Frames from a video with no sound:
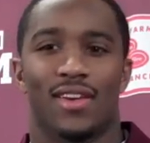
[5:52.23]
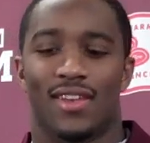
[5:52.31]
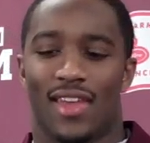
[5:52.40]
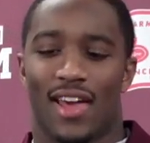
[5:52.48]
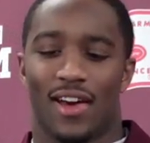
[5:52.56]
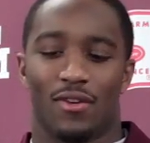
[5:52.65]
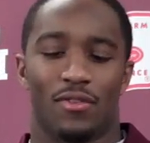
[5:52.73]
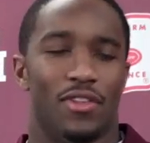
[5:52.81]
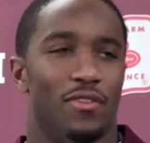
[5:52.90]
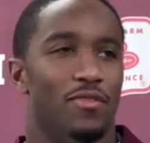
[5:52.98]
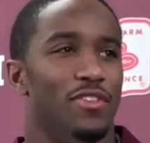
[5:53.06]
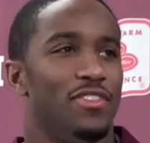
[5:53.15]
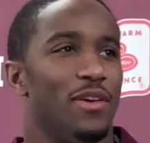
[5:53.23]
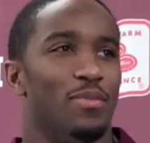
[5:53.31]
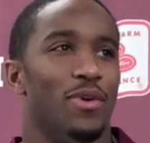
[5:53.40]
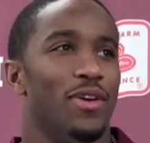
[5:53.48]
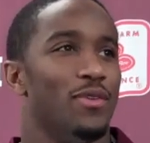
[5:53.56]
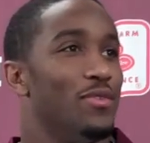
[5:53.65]
Now that they've reached that
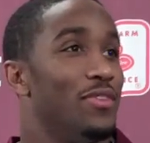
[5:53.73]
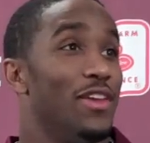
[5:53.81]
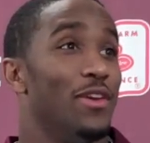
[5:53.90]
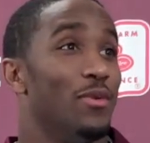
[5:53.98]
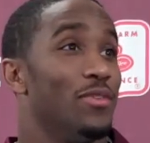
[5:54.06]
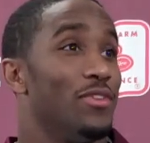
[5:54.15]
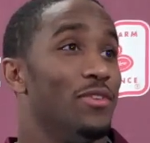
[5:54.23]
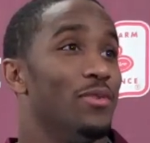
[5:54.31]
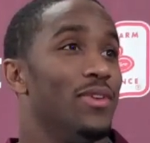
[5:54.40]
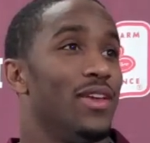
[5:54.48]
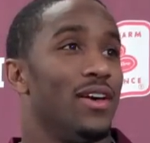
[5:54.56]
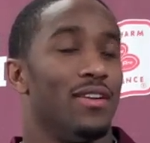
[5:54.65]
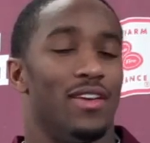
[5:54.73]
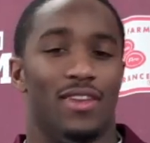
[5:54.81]
point, they know what they're doing now.